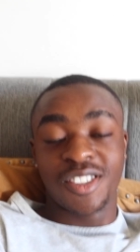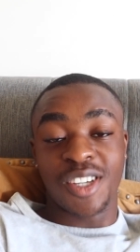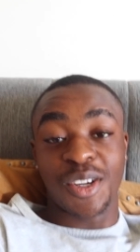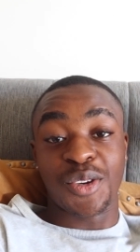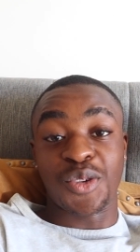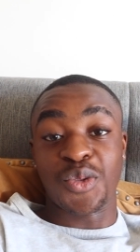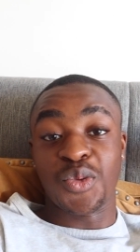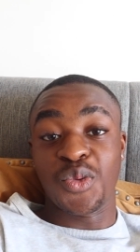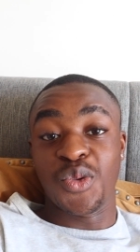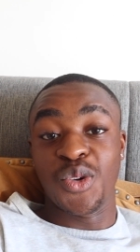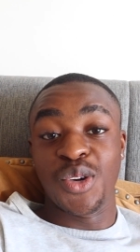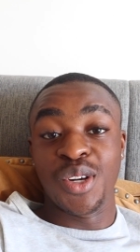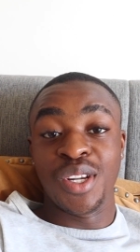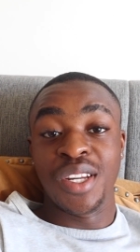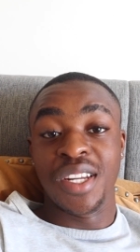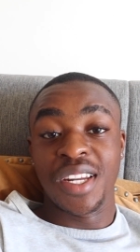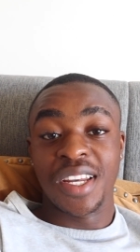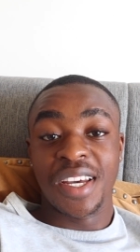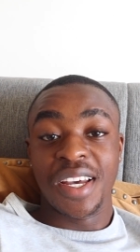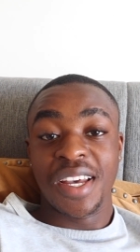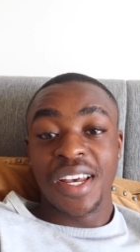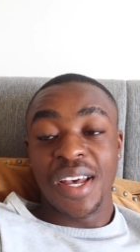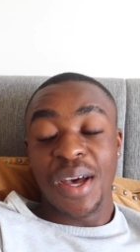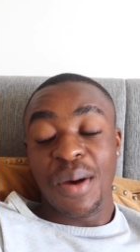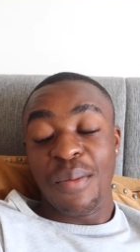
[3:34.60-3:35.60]
touch wood.
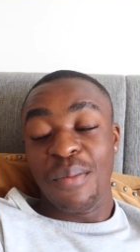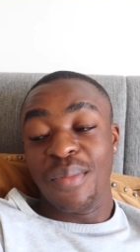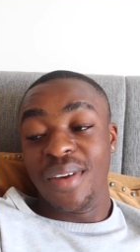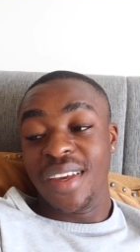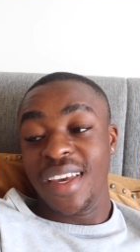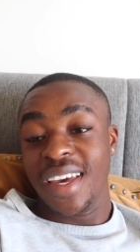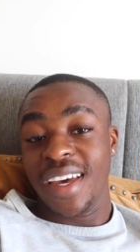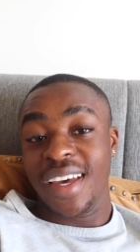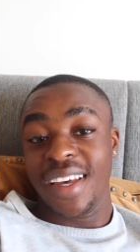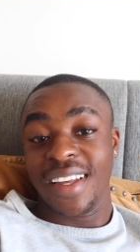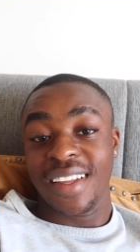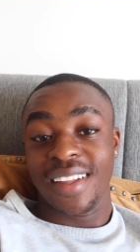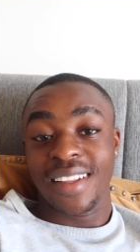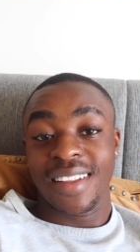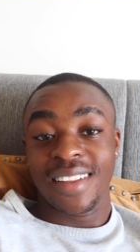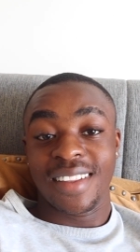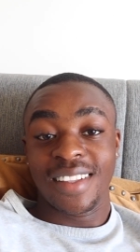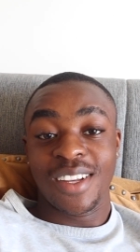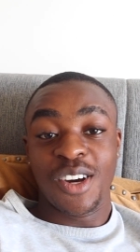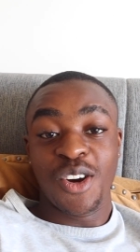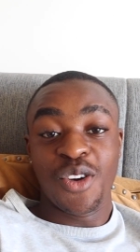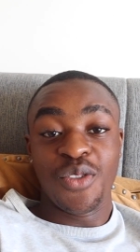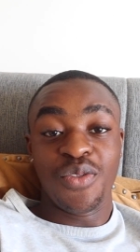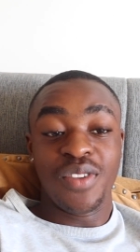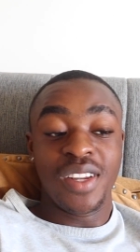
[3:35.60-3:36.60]
But yeah,
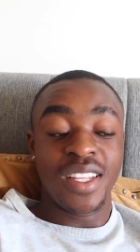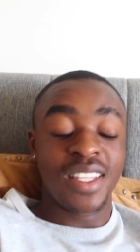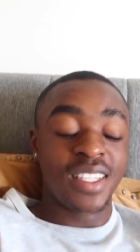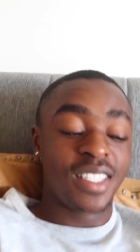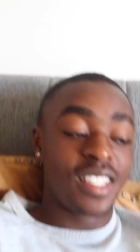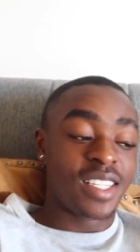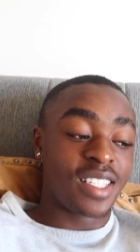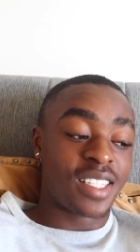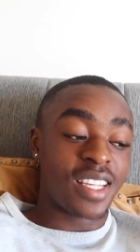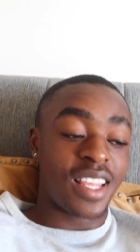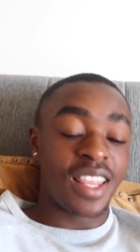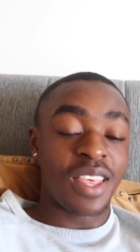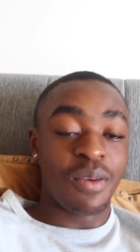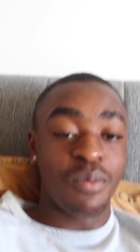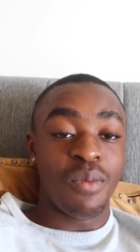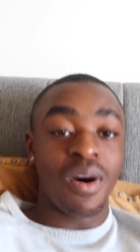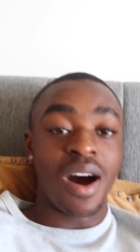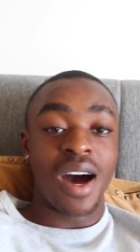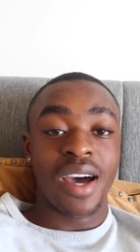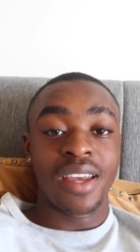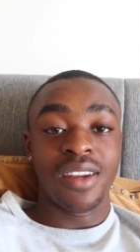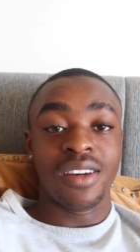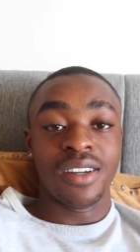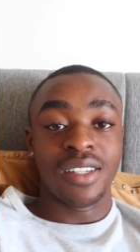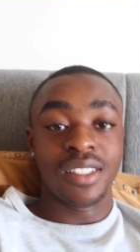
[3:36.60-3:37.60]
hopefully this is something
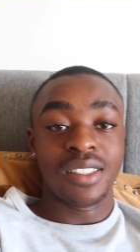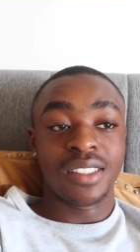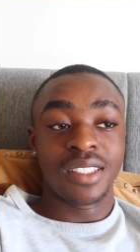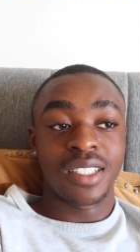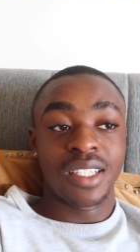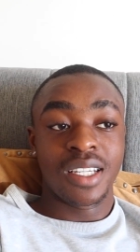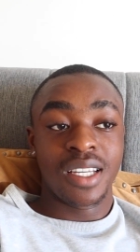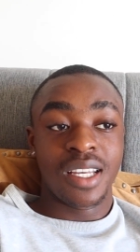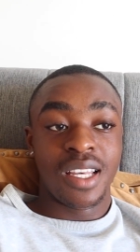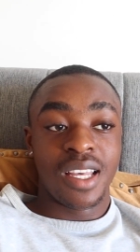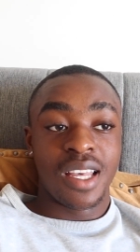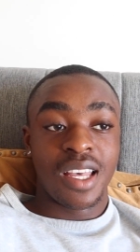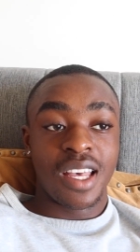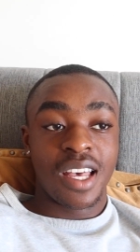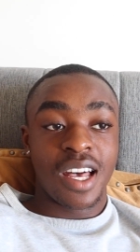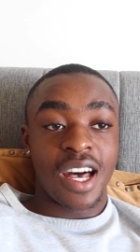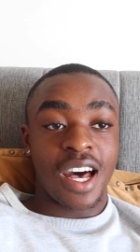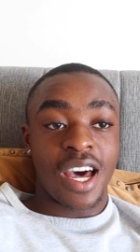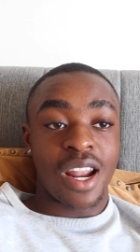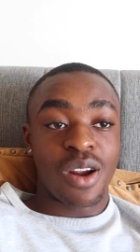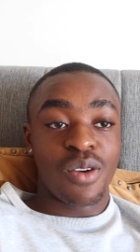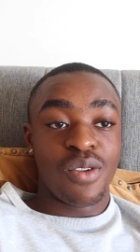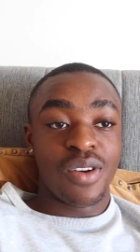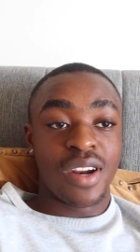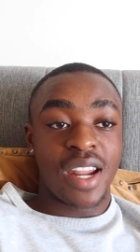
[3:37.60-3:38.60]
minor.
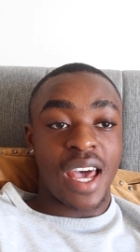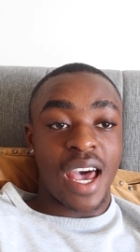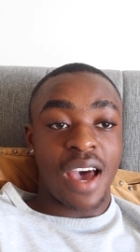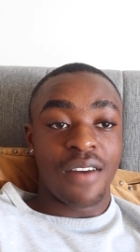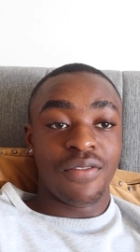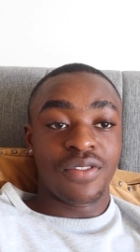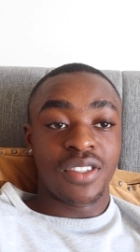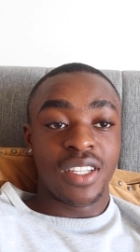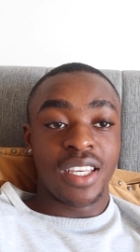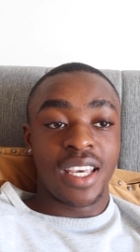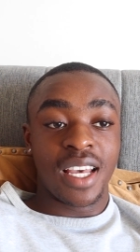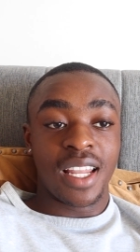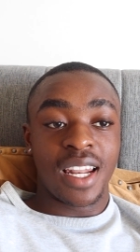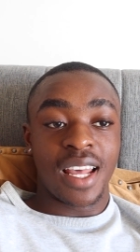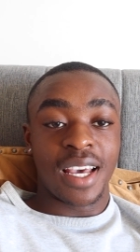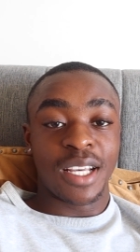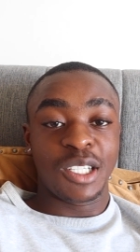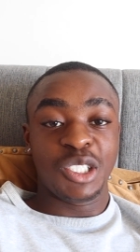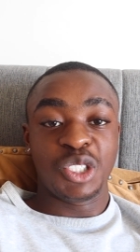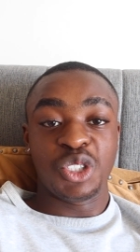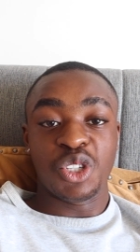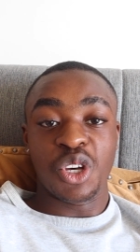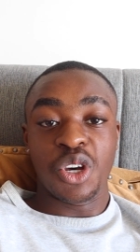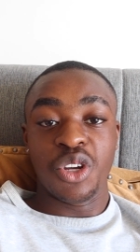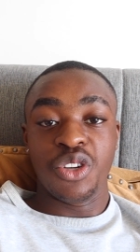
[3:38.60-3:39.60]
I don't want to have to get like
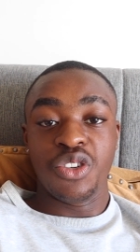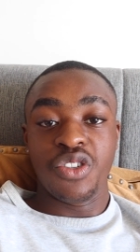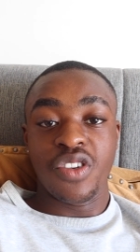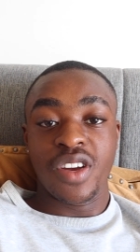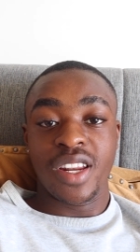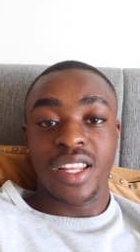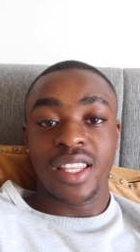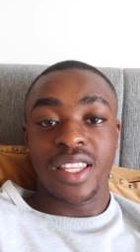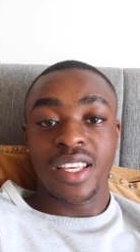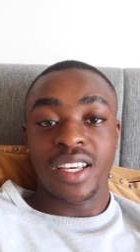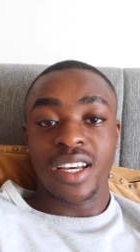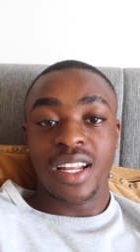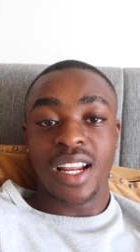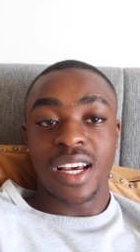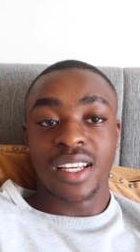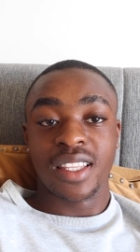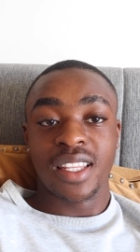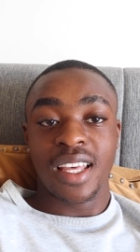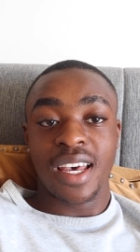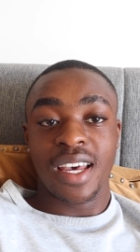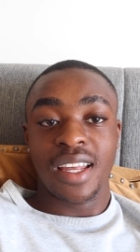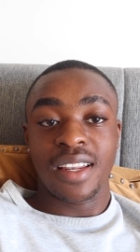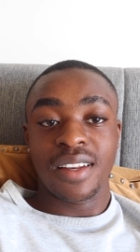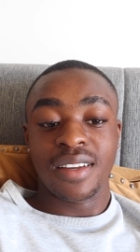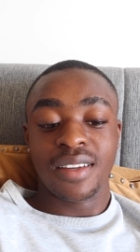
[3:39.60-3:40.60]
surgery or anything like
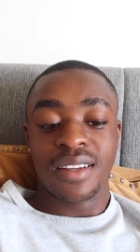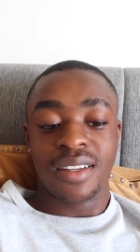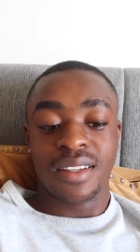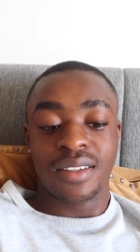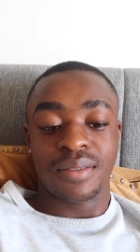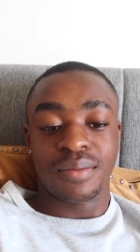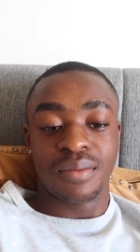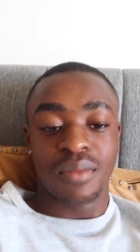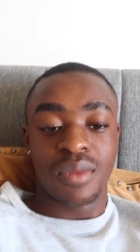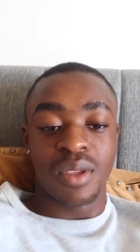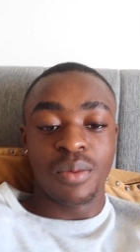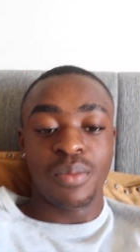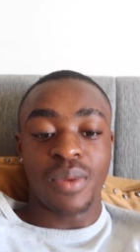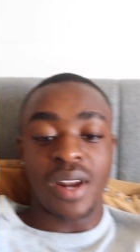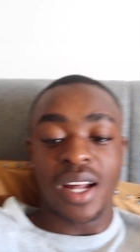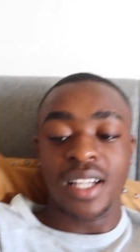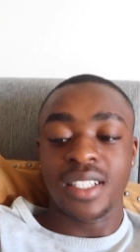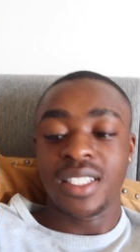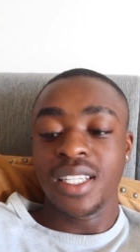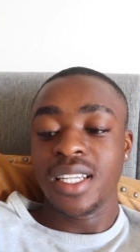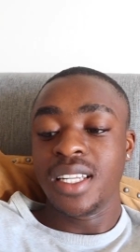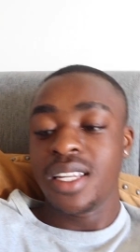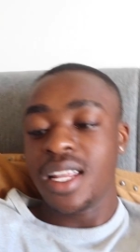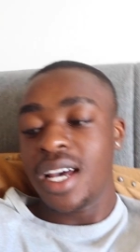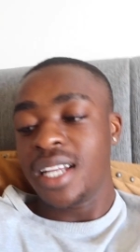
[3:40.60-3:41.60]
that. But I
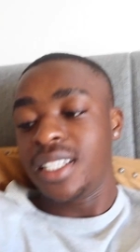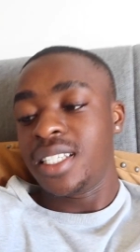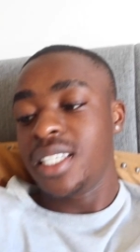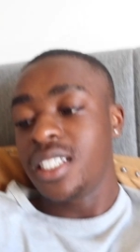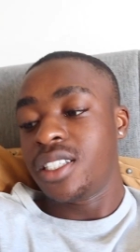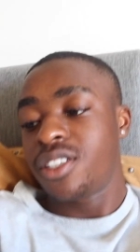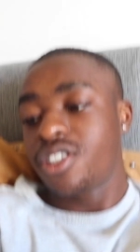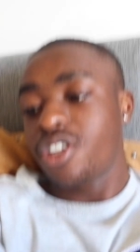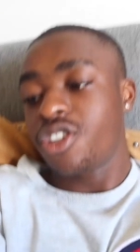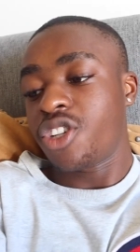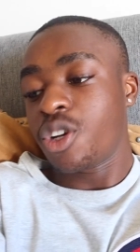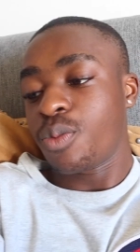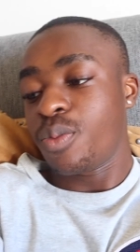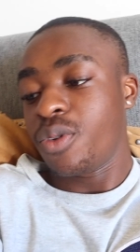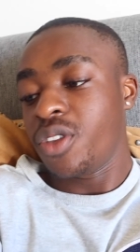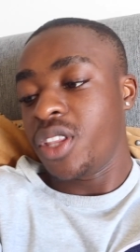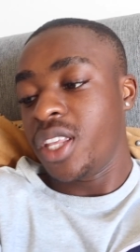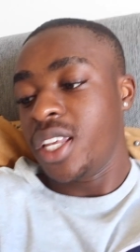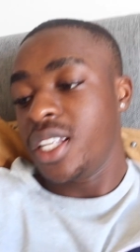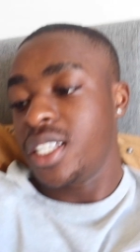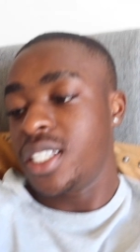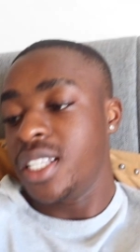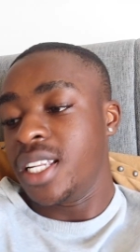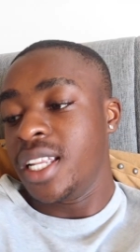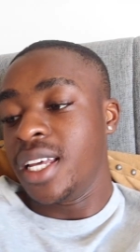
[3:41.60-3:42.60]
did search up on
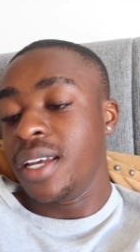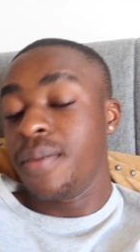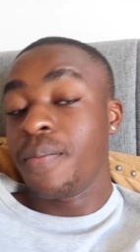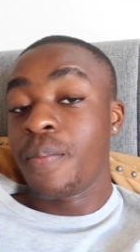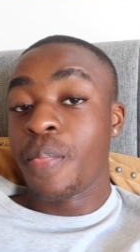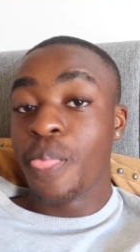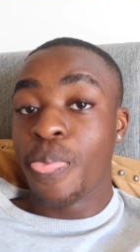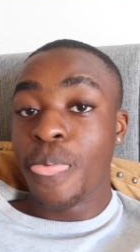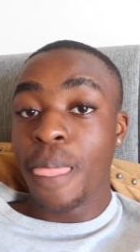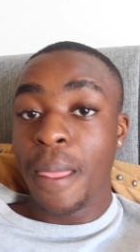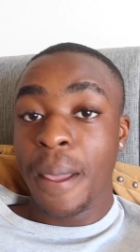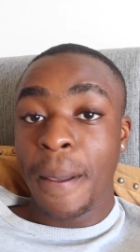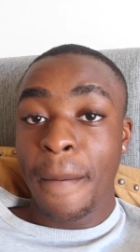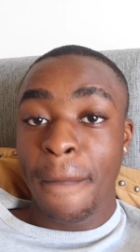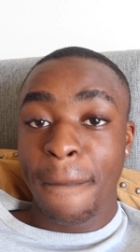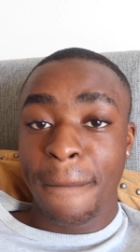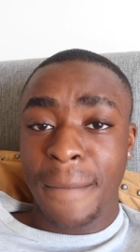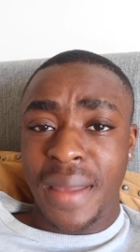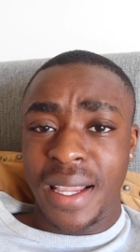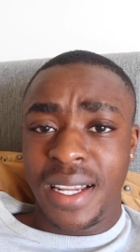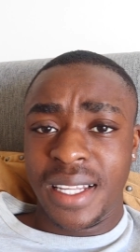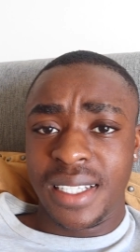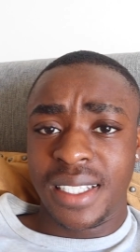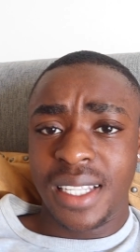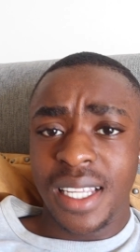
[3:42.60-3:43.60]
the internet,
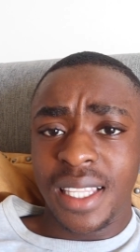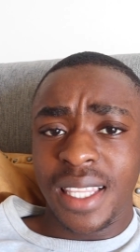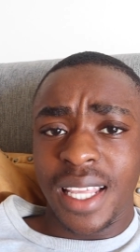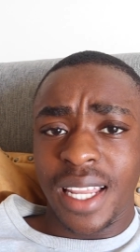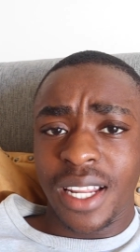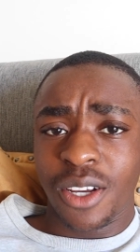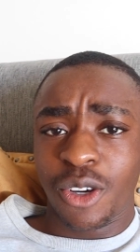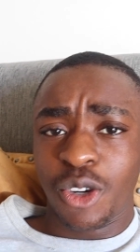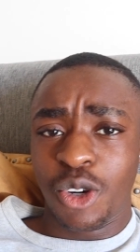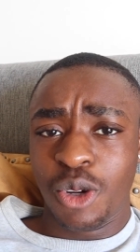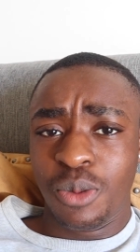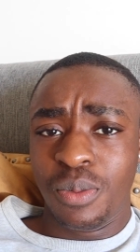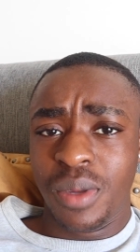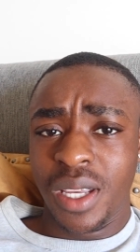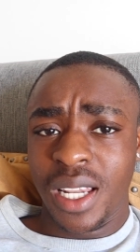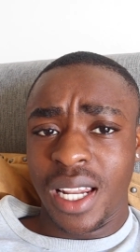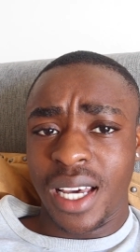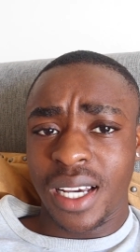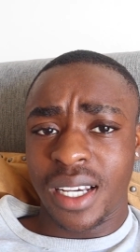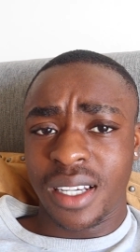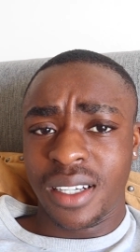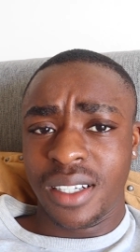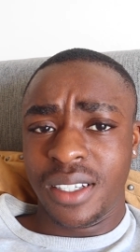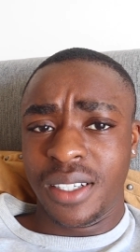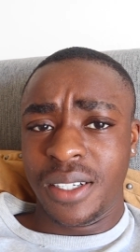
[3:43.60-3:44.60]
and it said that it could be
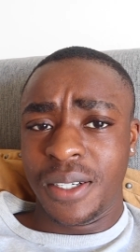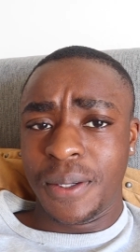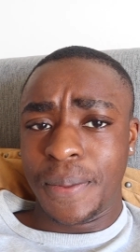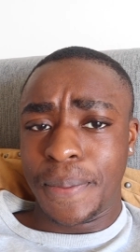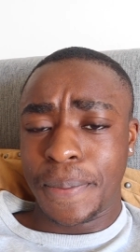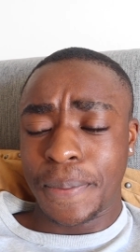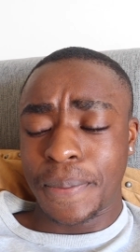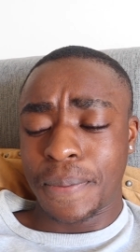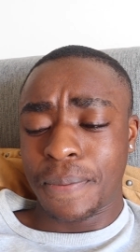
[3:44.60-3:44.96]
like a,